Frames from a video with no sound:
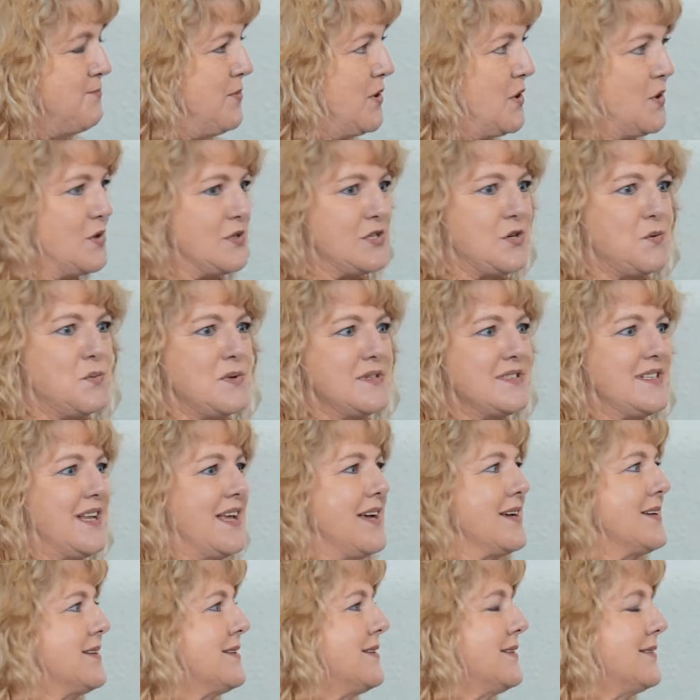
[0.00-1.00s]
Because it was
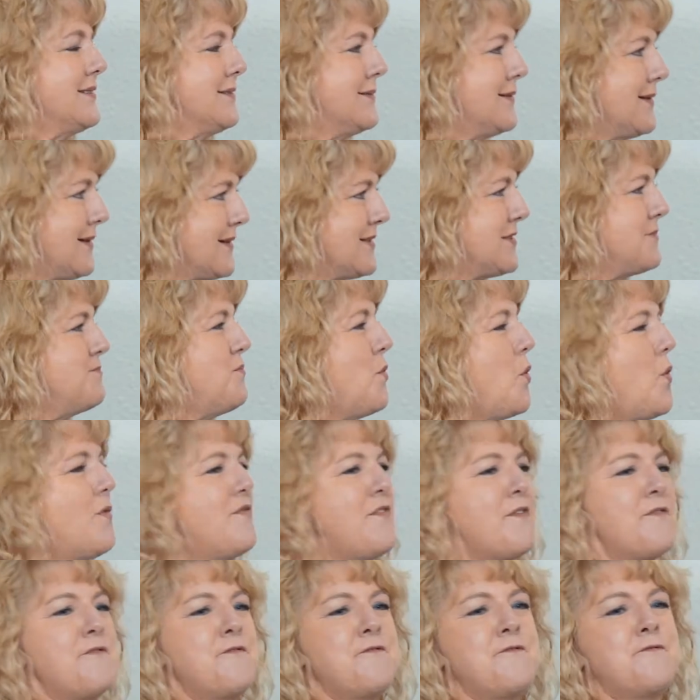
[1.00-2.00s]
like, it's more of
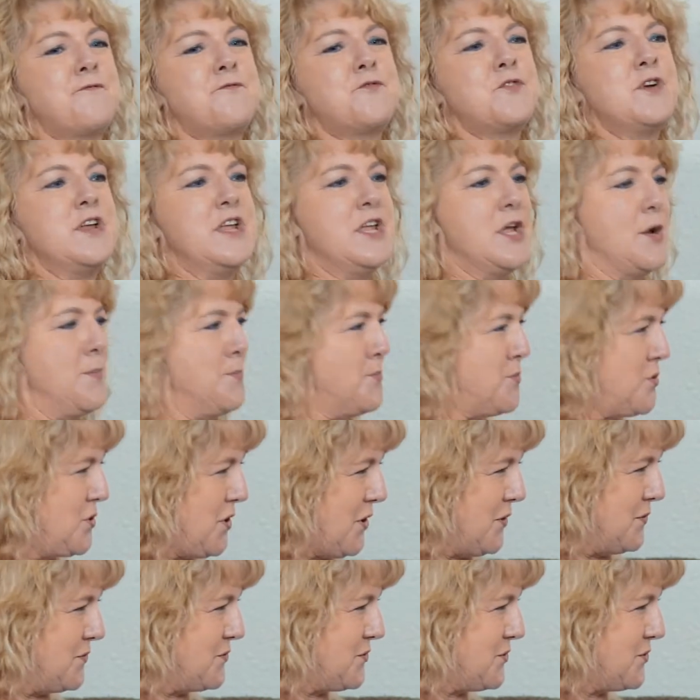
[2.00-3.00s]
a free
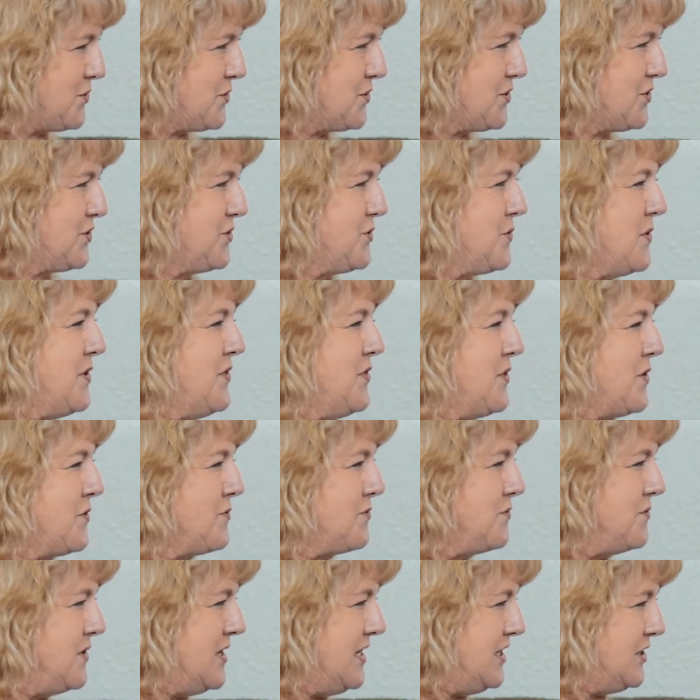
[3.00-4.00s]
approach, doing the
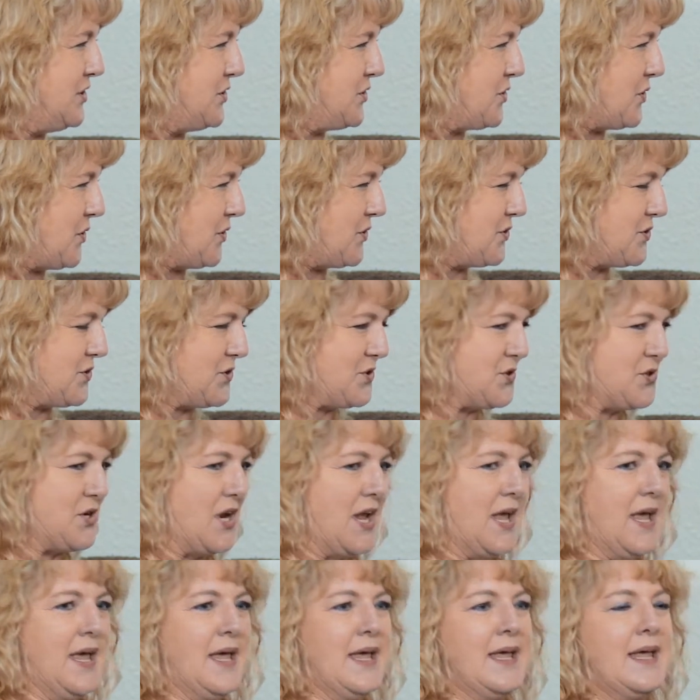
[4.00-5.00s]
research.
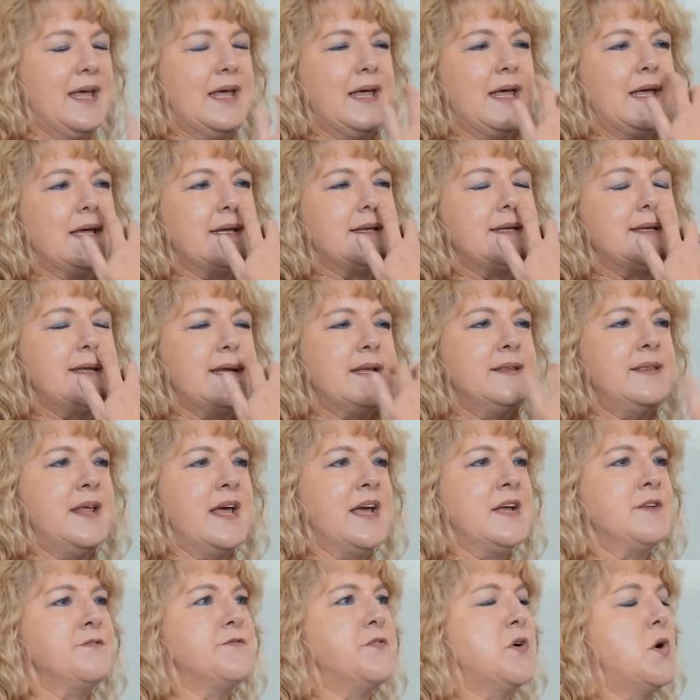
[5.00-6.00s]
Did
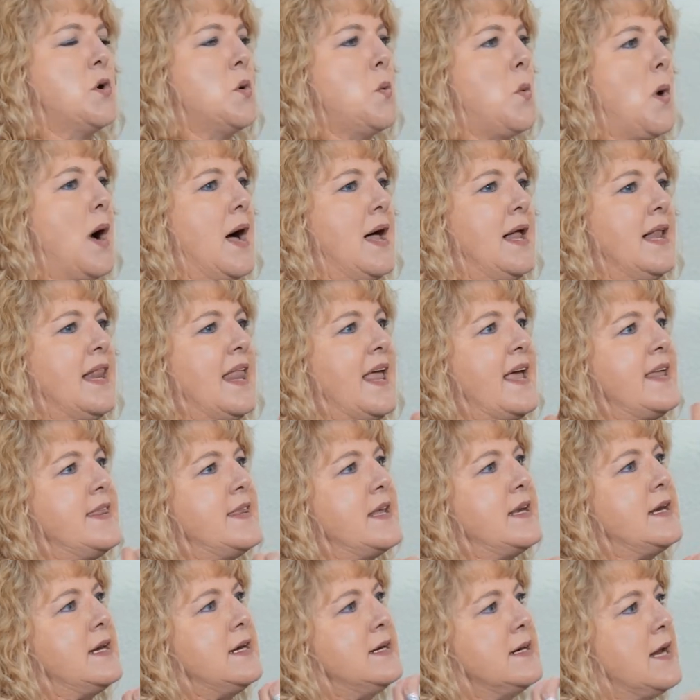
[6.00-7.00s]
that for a while, and
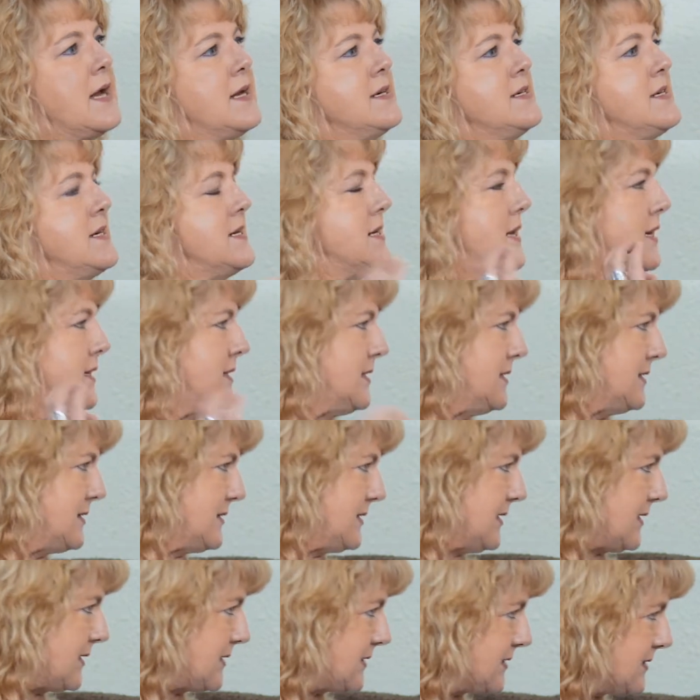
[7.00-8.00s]
then in
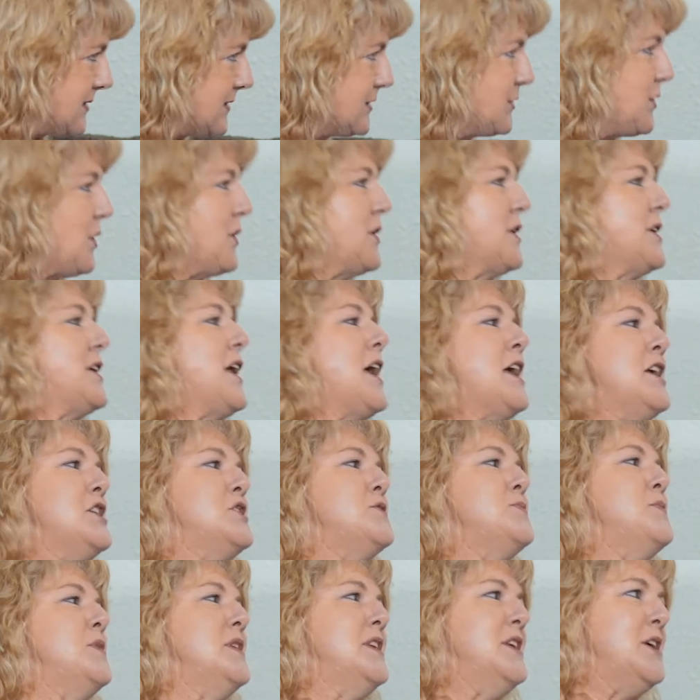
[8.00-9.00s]
1996 started
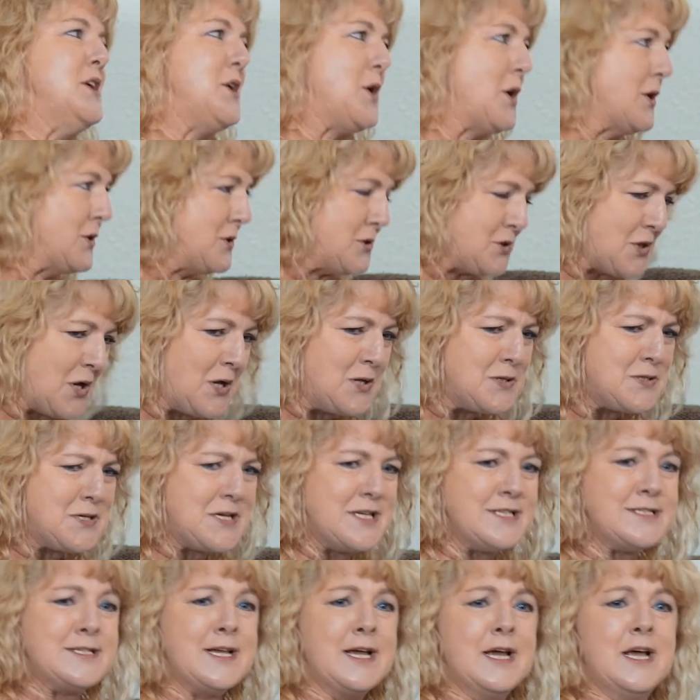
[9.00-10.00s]
HPD
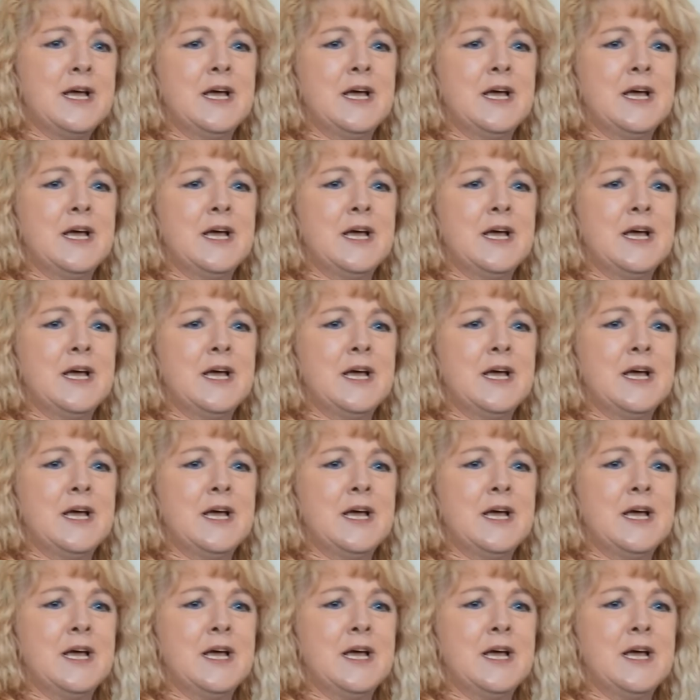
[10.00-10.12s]
Consultants,